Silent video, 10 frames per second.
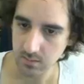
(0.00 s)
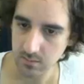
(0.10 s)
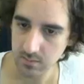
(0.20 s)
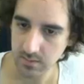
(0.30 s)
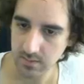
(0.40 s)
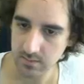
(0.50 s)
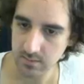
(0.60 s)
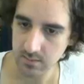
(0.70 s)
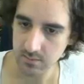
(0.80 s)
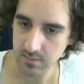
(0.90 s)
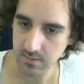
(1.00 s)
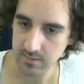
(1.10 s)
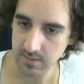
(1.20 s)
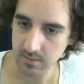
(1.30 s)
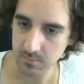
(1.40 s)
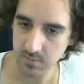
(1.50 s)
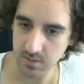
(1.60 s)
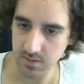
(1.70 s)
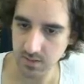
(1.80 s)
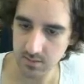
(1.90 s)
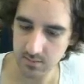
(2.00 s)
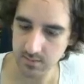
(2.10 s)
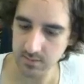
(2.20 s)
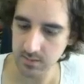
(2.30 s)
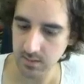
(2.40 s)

so you can see in real time the changes there.